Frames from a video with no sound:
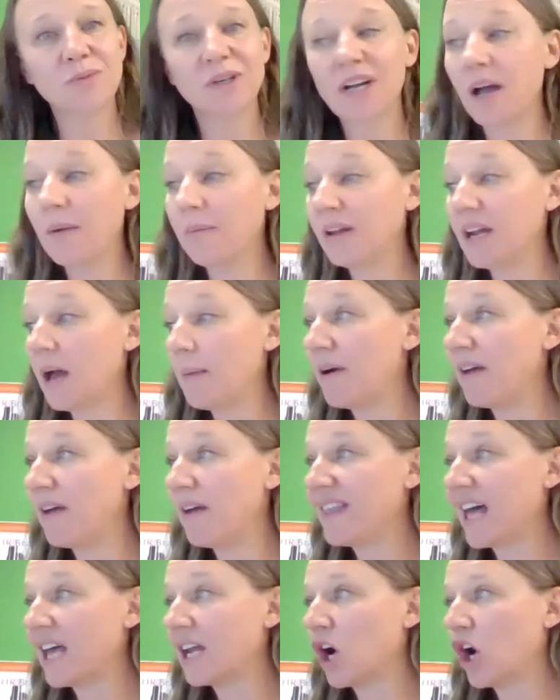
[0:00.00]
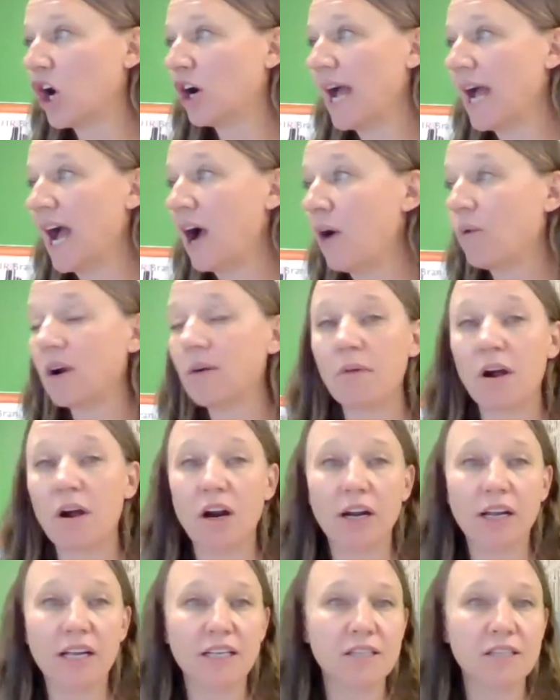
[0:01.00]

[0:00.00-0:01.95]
we're coming up on that hour mark.